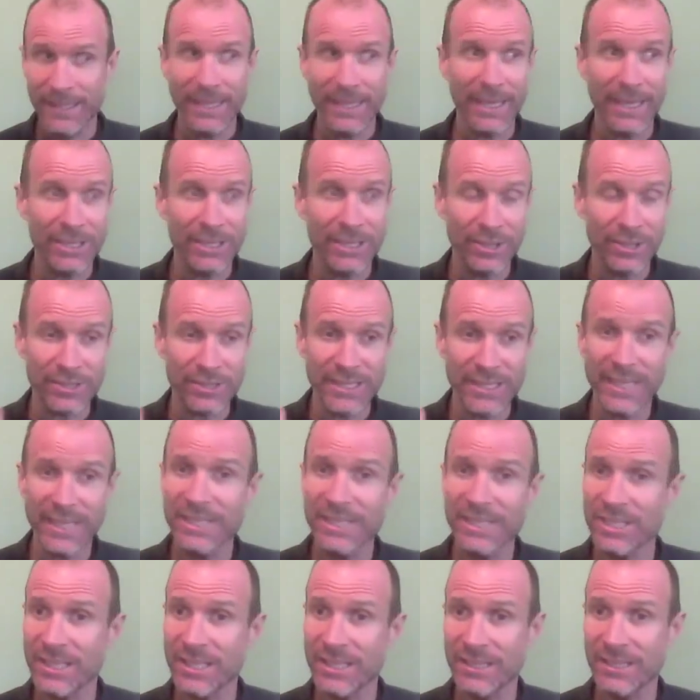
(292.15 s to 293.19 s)
and you're
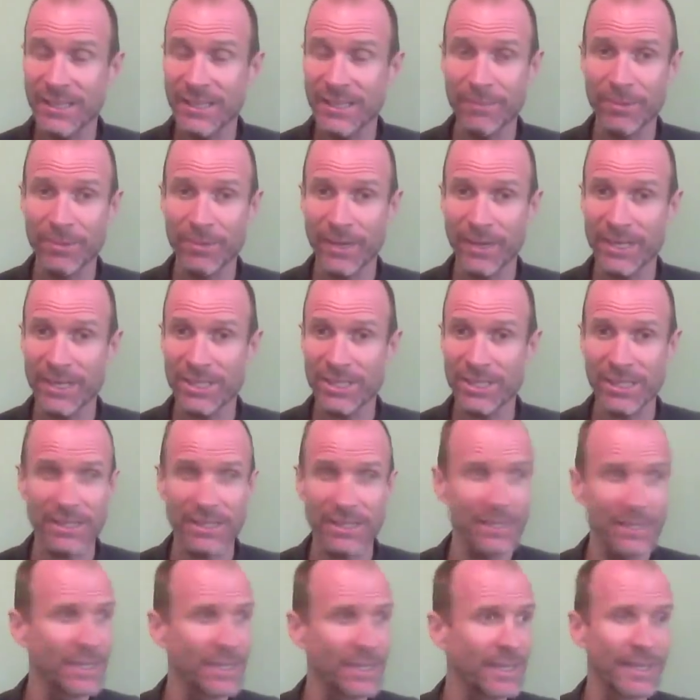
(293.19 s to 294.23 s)
teaching
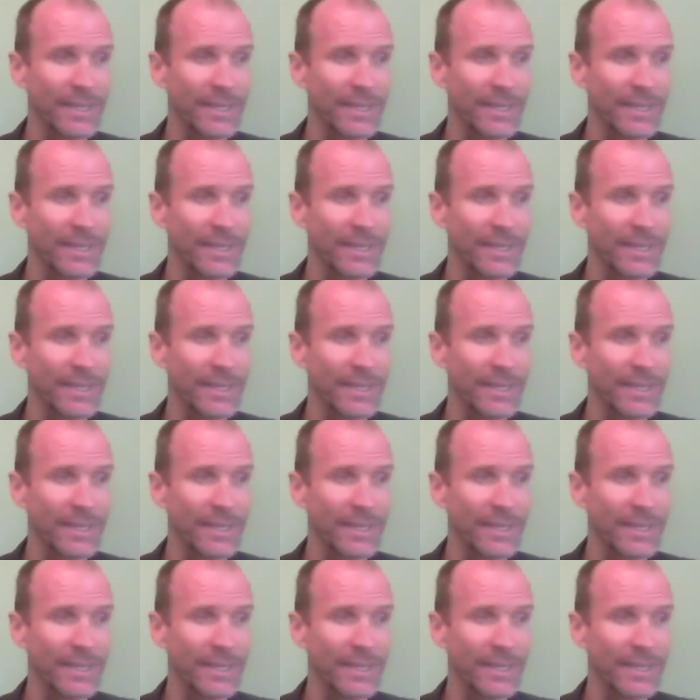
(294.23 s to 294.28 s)
liberation,